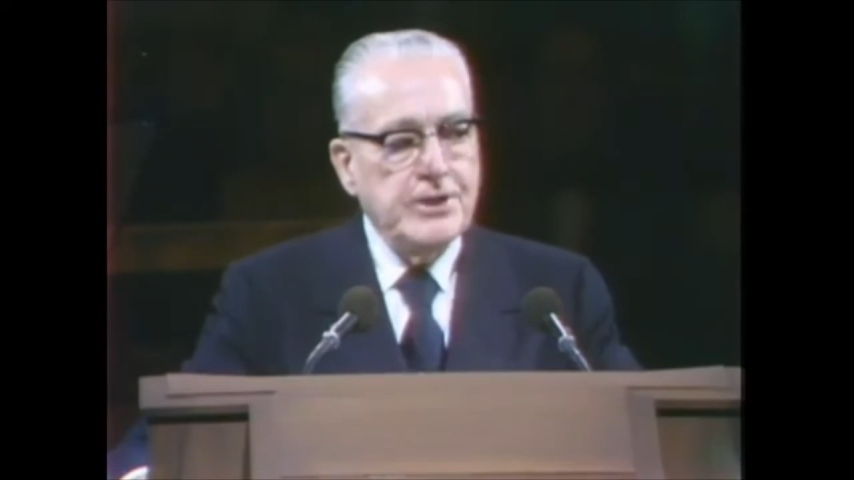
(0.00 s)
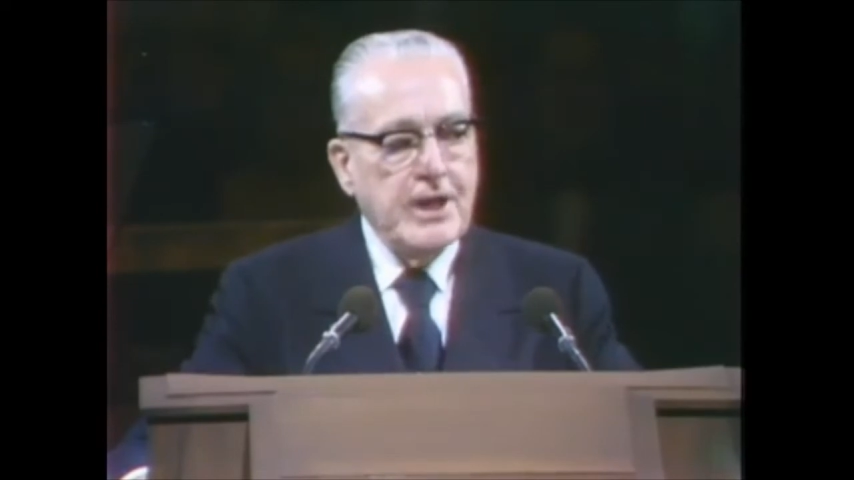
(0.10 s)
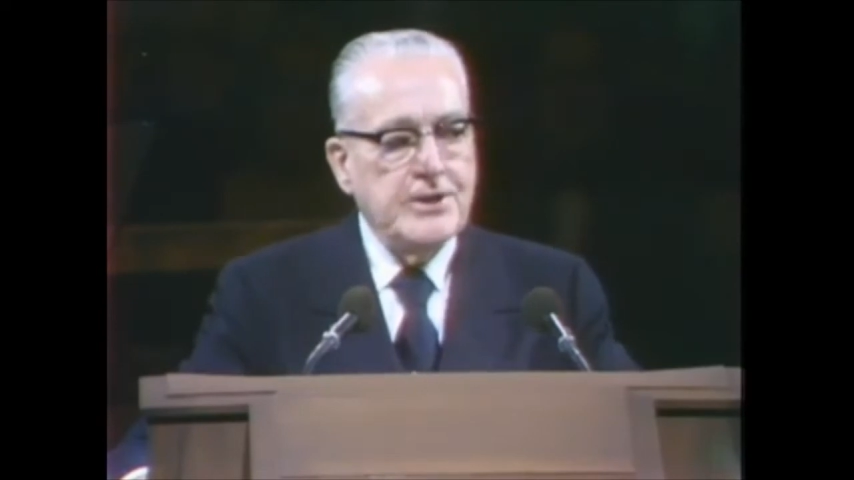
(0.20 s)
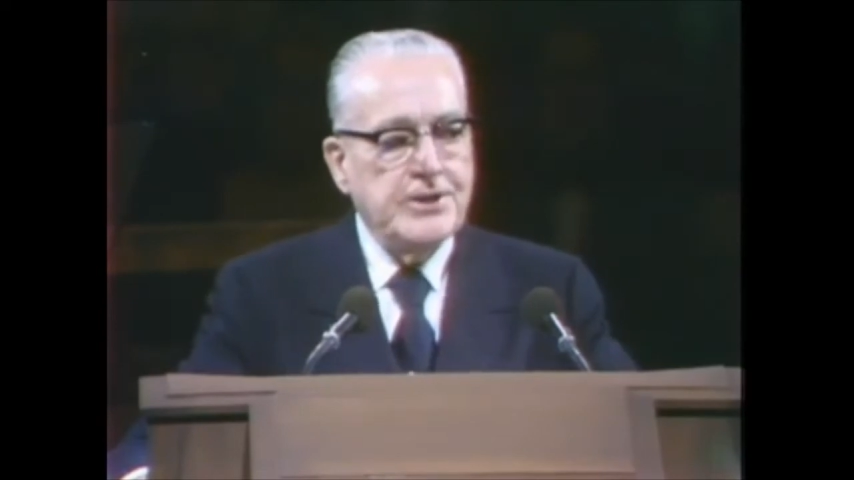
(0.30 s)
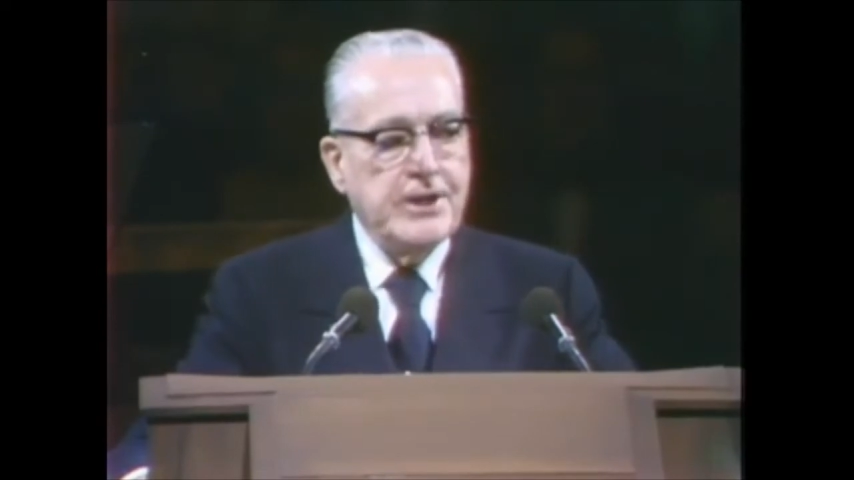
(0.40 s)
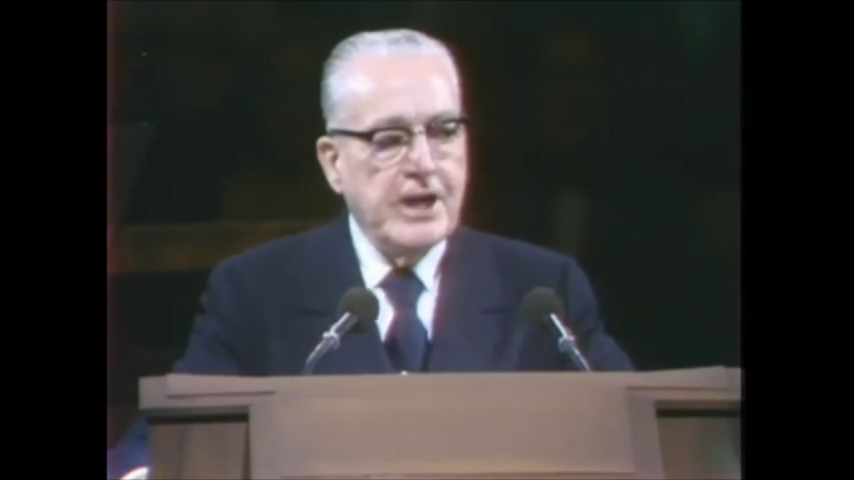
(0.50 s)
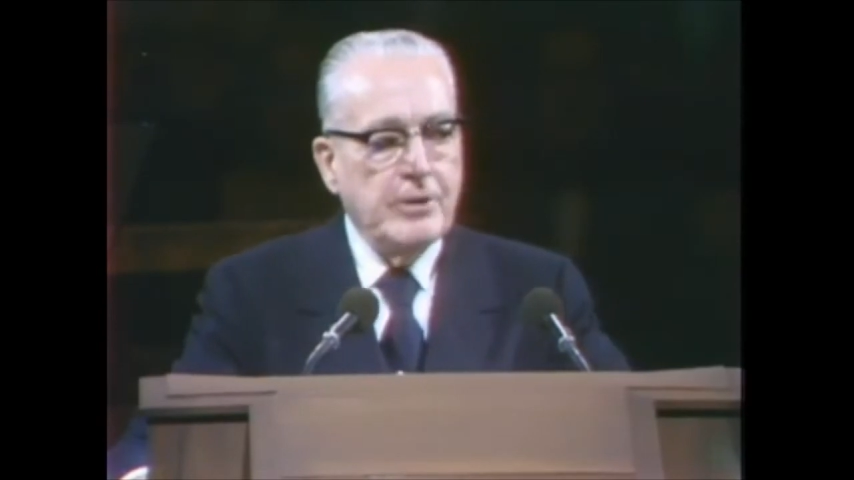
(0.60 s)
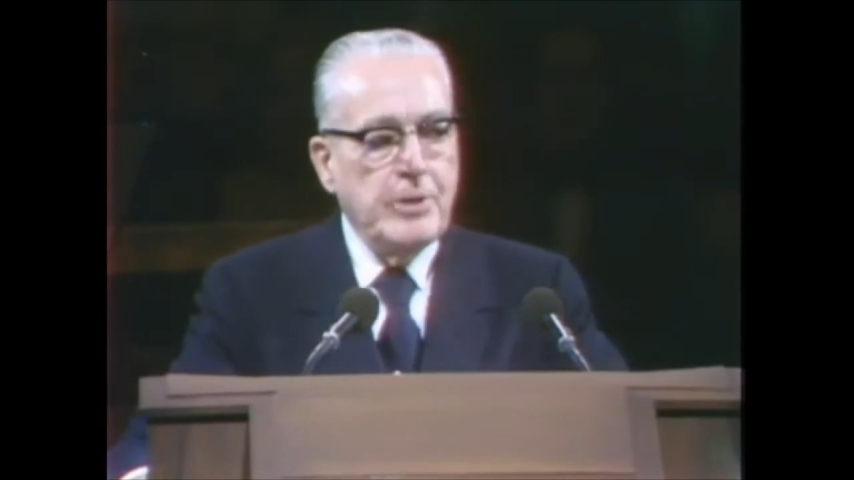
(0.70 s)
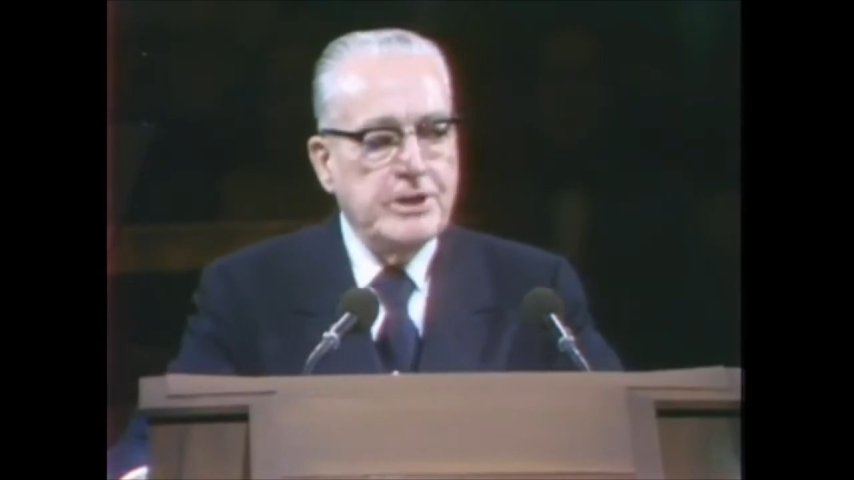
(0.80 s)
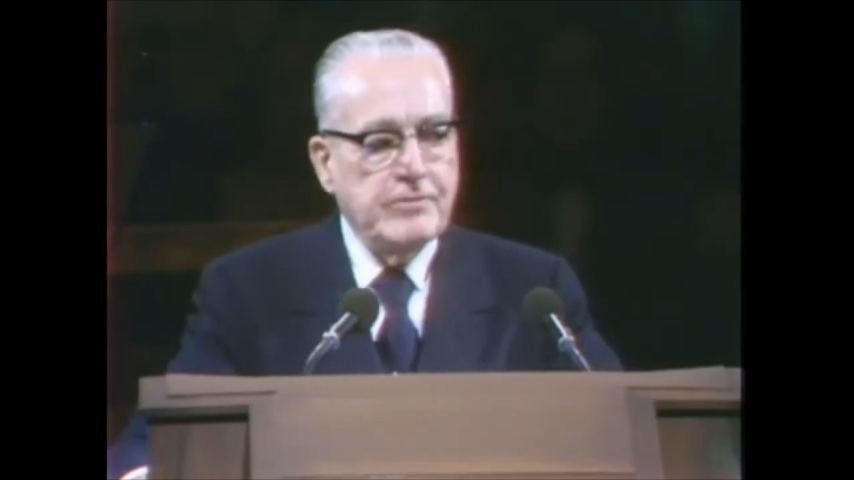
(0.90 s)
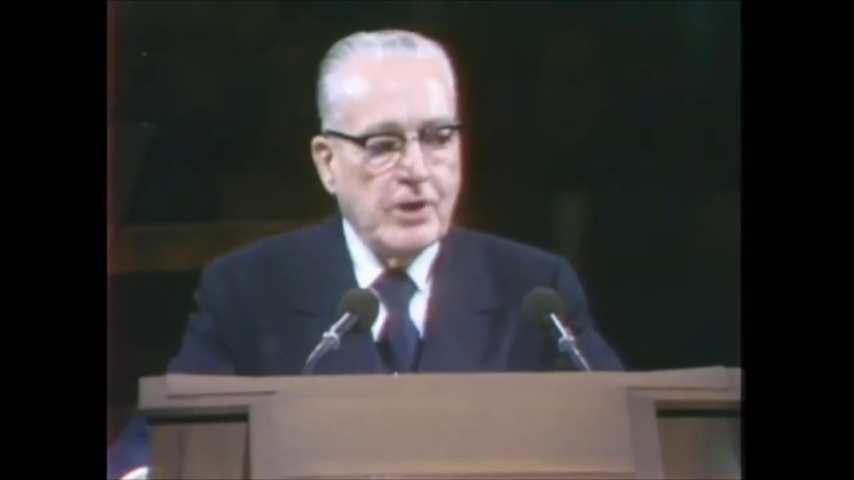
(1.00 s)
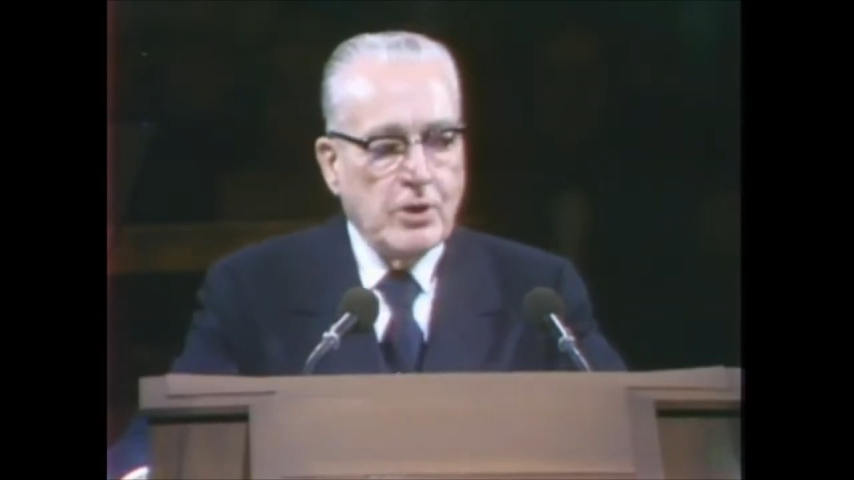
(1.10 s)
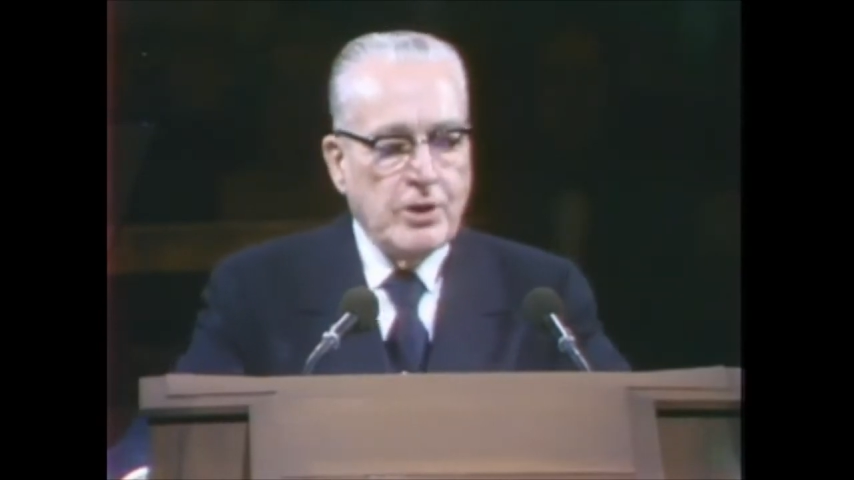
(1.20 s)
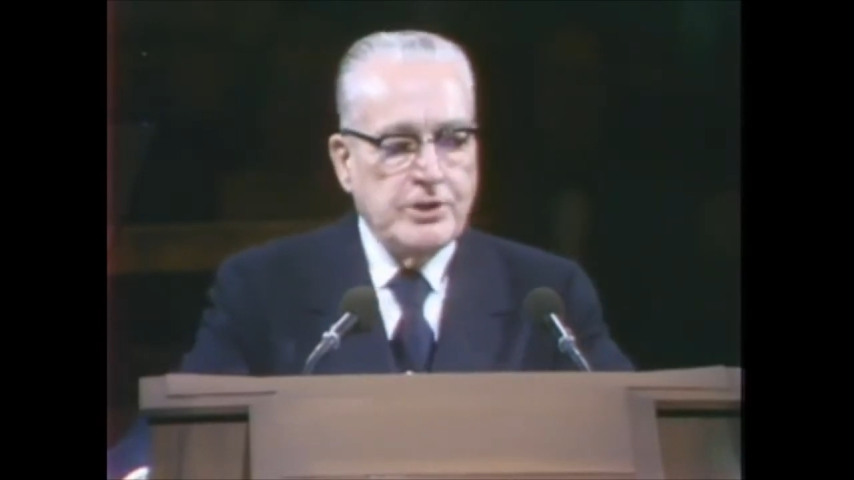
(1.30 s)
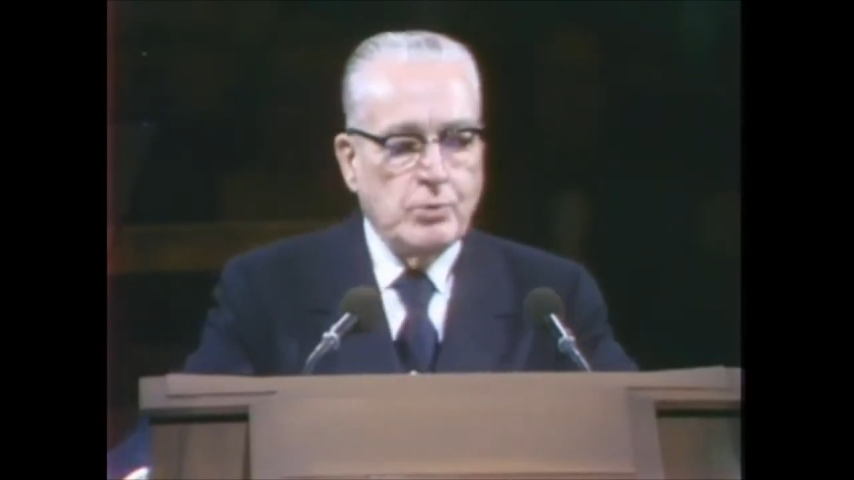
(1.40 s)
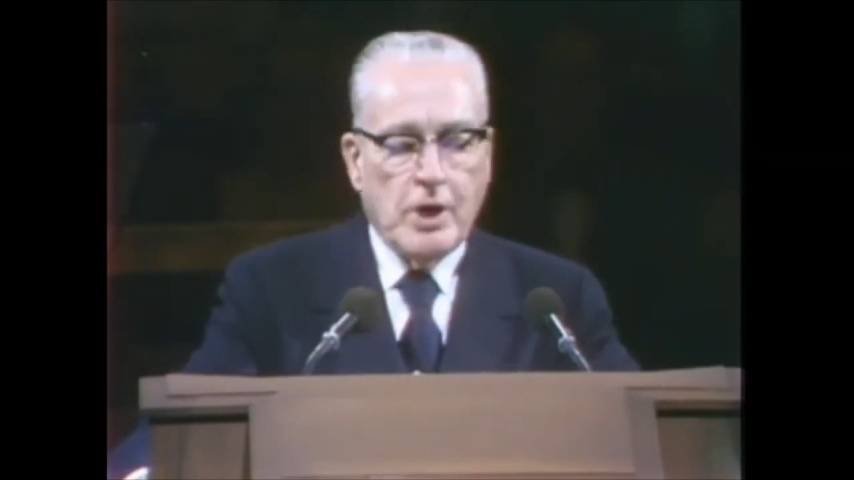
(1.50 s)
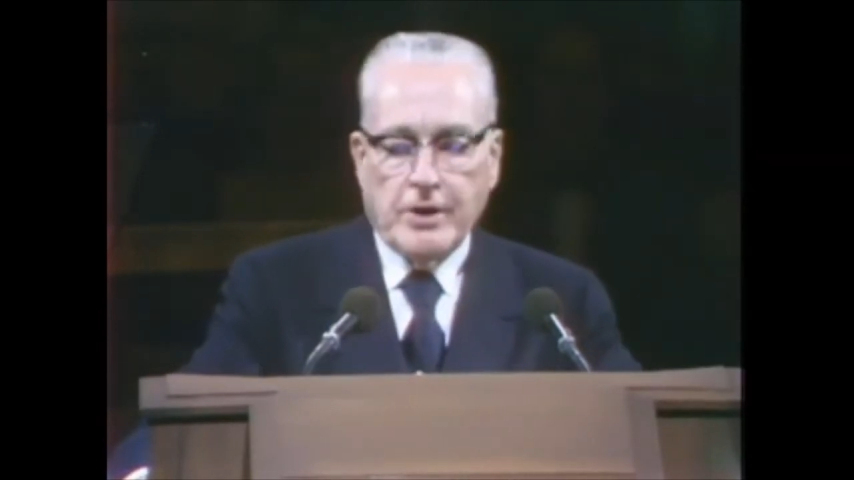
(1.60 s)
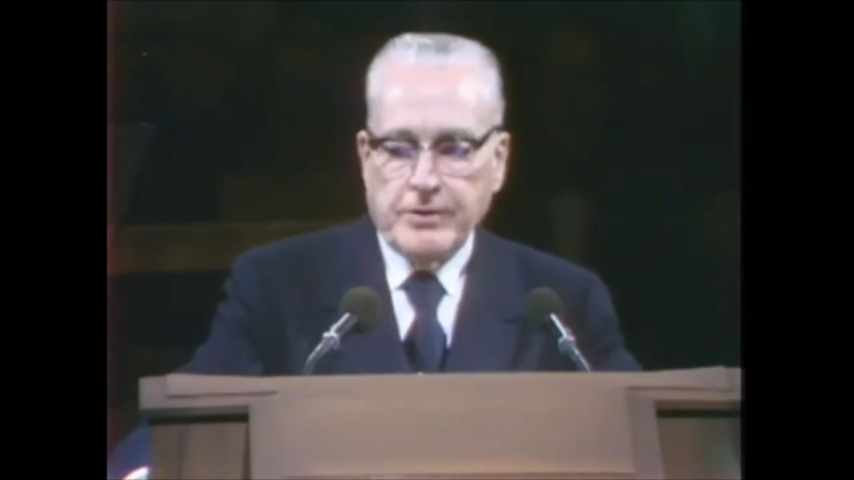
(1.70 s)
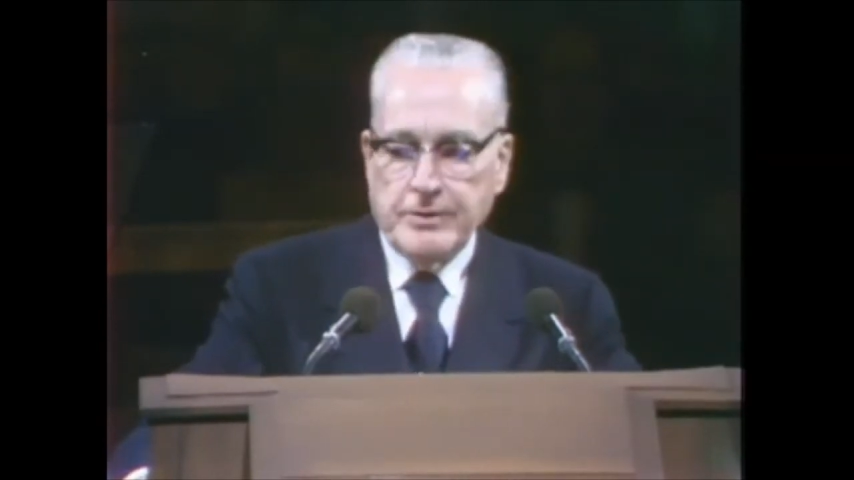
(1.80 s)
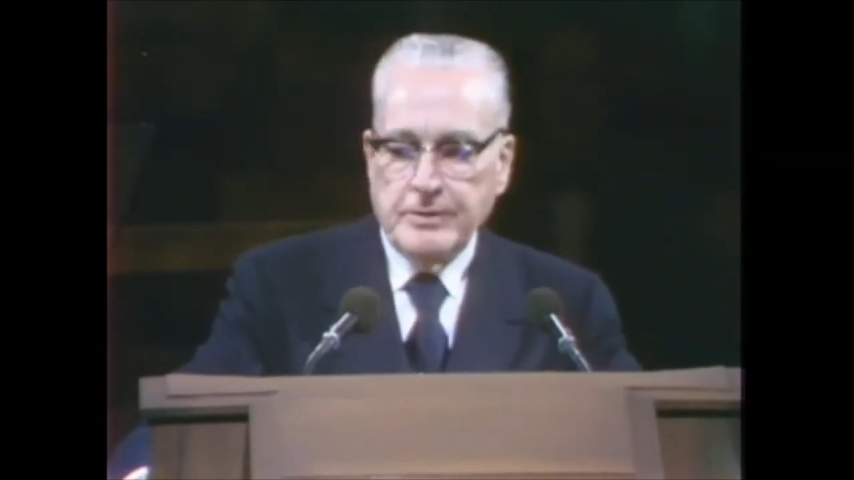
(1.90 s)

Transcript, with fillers: against the enemies of the Lord's work,